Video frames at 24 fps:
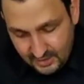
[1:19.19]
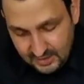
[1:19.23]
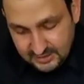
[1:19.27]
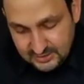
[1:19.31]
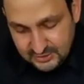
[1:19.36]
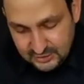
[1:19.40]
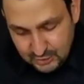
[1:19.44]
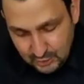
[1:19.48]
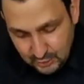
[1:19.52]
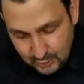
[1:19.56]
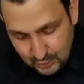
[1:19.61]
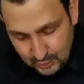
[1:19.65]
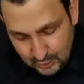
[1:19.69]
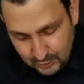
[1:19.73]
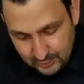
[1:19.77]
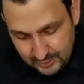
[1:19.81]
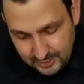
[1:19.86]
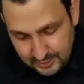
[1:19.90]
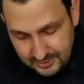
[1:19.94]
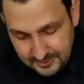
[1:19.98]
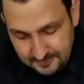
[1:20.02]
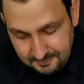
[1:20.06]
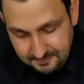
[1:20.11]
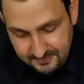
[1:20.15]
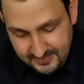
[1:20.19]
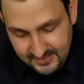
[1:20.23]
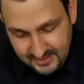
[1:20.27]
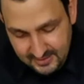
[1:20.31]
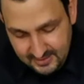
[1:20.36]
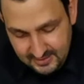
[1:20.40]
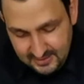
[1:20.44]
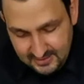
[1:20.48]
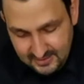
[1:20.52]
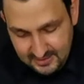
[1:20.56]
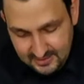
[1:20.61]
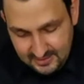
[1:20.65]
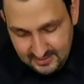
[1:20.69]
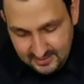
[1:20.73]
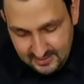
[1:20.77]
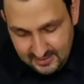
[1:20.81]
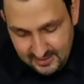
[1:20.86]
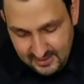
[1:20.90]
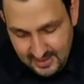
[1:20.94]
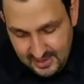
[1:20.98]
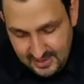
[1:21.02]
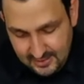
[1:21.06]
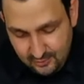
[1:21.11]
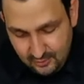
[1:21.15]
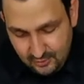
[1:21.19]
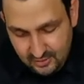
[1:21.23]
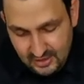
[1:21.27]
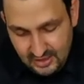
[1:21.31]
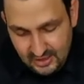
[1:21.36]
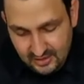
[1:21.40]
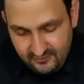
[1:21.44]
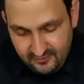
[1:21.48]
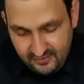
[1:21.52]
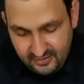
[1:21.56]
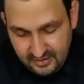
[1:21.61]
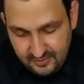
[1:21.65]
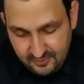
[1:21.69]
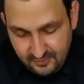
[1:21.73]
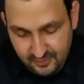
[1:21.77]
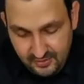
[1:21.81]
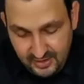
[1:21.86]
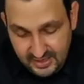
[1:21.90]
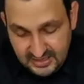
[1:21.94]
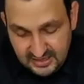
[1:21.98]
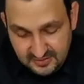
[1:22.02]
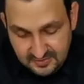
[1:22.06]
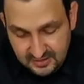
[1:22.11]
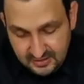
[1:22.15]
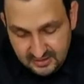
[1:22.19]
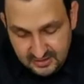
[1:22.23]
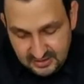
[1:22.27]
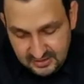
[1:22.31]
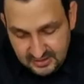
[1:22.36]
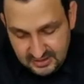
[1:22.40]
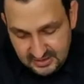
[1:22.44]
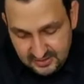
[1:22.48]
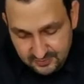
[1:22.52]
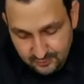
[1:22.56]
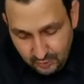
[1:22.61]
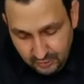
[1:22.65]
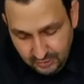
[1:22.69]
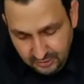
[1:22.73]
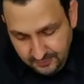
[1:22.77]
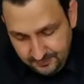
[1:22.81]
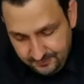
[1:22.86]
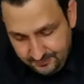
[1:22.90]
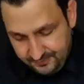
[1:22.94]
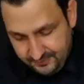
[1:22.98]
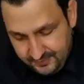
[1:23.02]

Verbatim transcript: So I don't have a replacement at this point.